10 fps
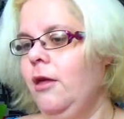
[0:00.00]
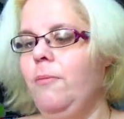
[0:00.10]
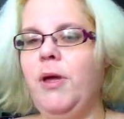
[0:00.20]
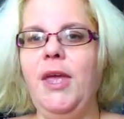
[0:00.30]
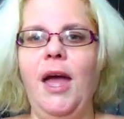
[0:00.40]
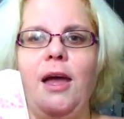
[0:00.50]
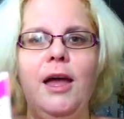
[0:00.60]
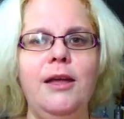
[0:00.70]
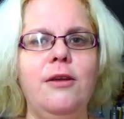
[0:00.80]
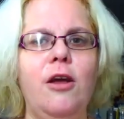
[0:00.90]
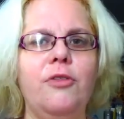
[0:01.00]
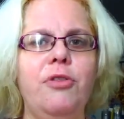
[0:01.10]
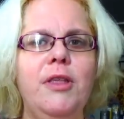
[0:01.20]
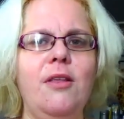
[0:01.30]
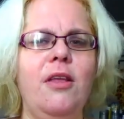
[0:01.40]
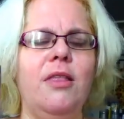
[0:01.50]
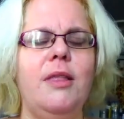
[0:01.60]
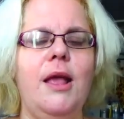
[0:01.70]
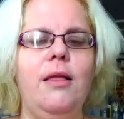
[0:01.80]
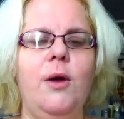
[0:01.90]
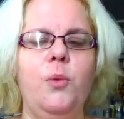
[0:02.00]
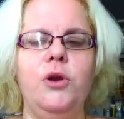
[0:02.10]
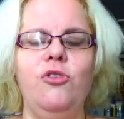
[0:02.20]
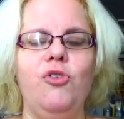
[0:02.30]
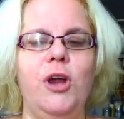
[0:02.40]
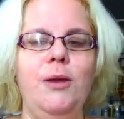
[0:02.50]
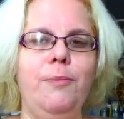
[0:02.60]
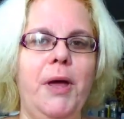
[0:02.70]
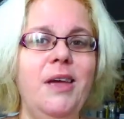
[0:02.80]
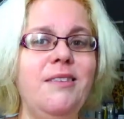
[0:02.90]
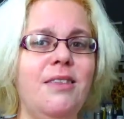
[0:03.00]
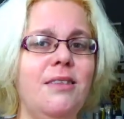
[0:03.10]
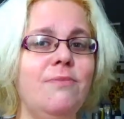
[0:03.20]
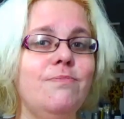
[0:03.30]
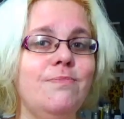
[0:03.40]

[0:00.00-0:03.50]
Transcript: But yeah, I got this on sale at Winners for eight bucks.